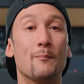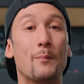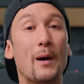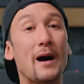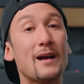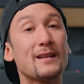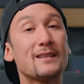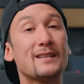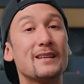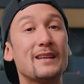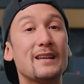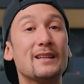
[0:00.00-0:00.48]

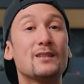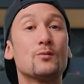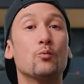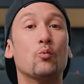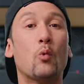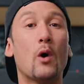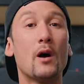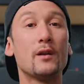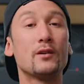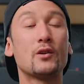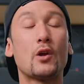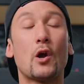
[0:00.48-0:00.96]
But it's
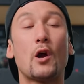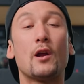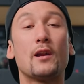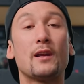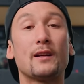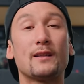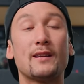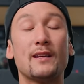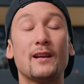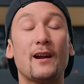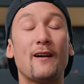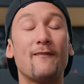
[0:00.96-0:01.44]
one
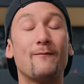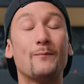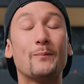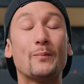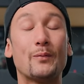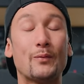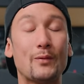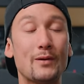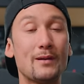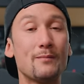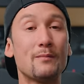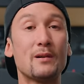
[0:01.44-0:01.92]
codec that I've
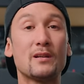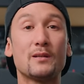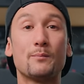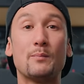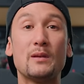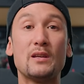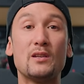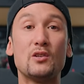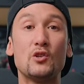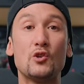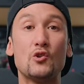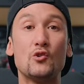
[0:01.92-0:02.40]
pretty much
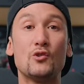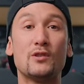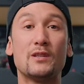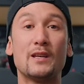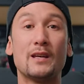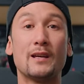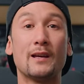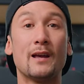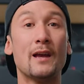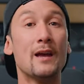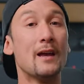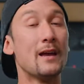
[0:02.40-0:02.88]
been
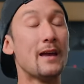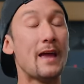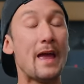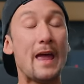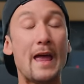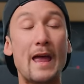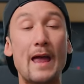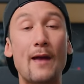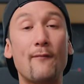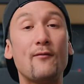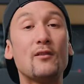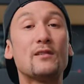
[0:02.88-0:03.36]
using
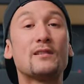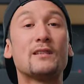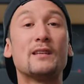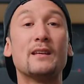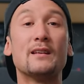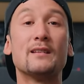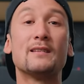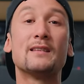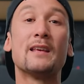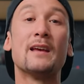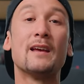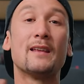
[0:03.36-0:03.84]
ever
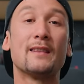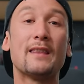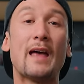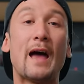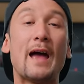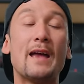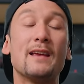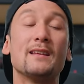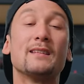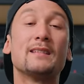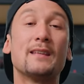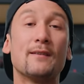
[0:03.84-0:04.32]
since the
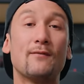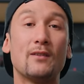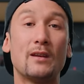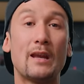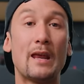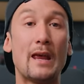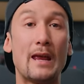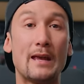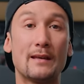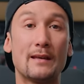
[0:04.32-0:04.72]
A7